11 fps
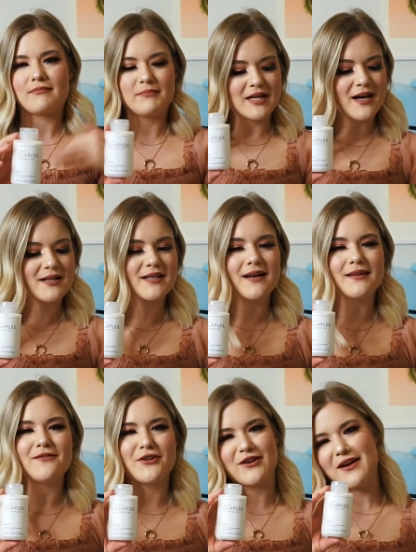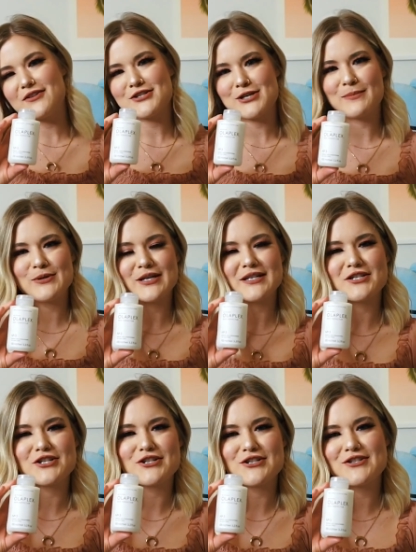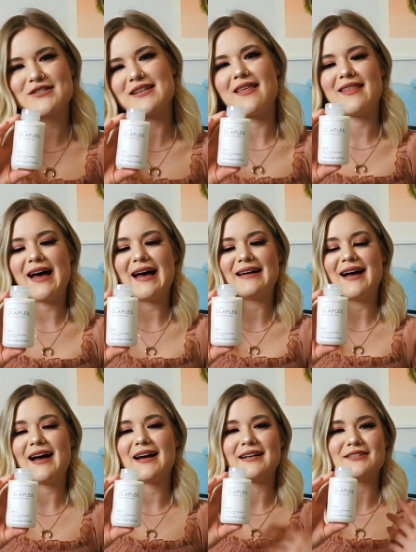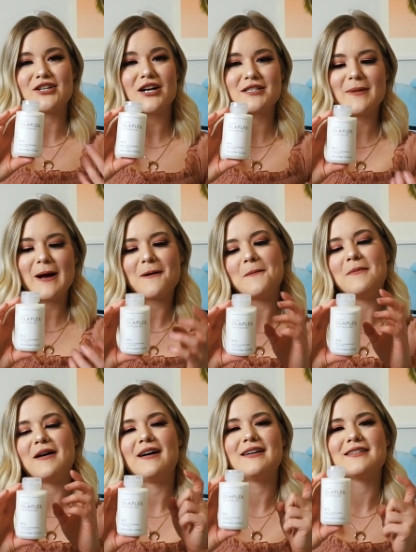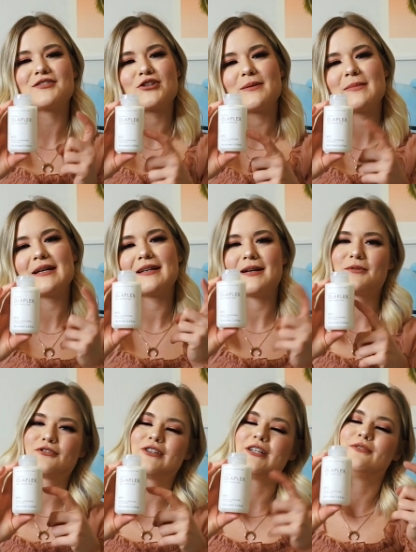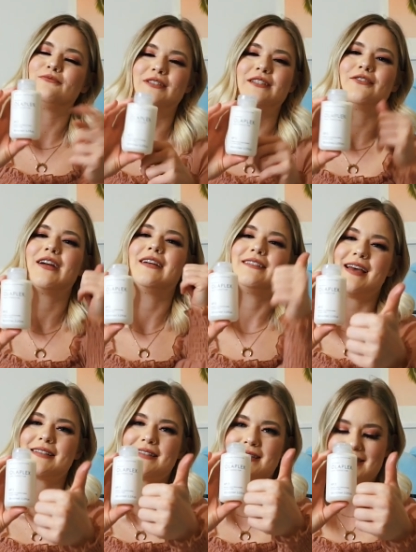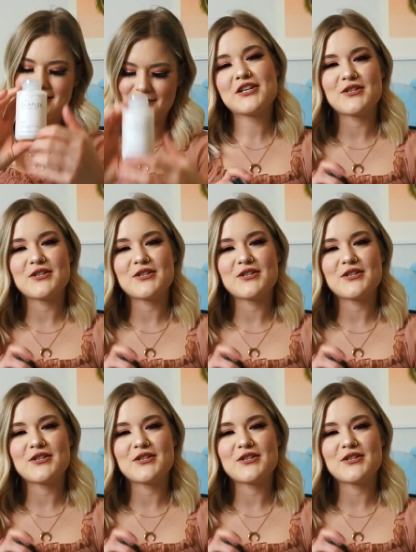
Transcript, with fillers: because I love all the other shampoo and conditioners that I talked about, but treatment number three, really great, yes.